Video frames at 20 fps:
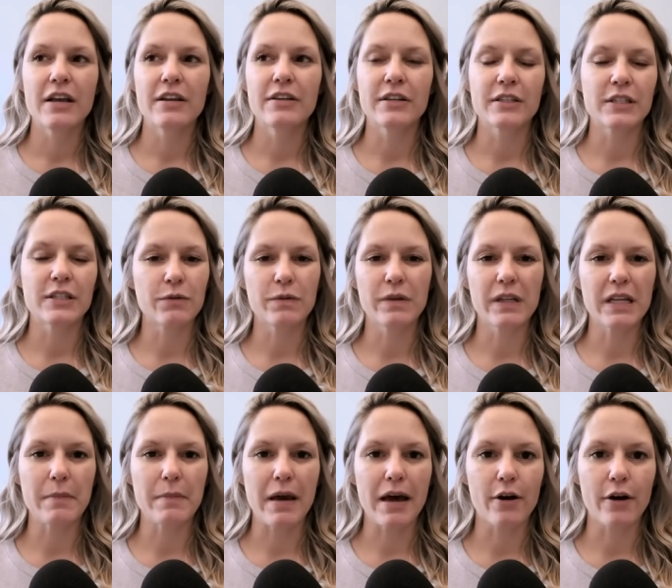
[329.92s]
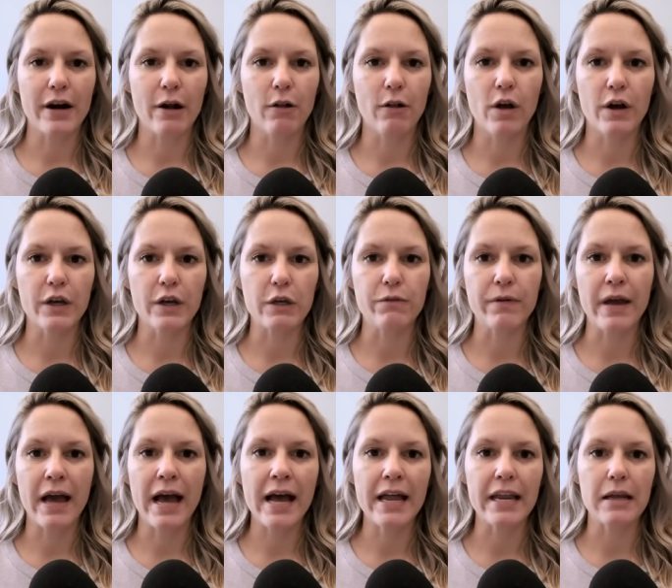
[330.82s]
doesn't really matter how long you've
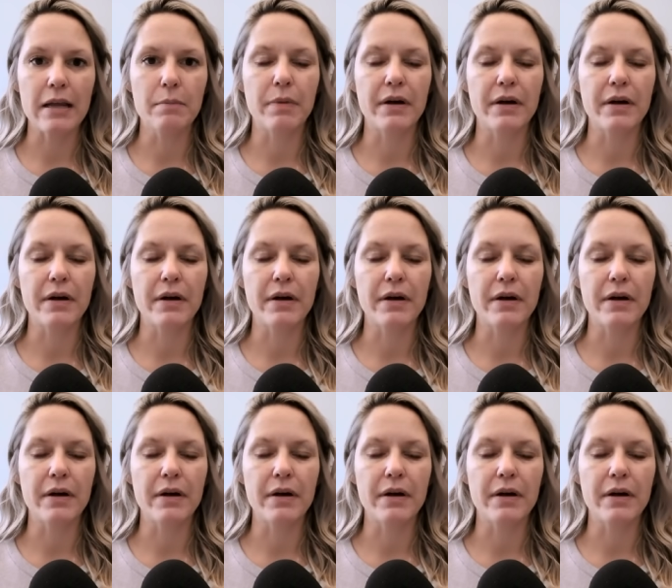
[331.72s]
had it,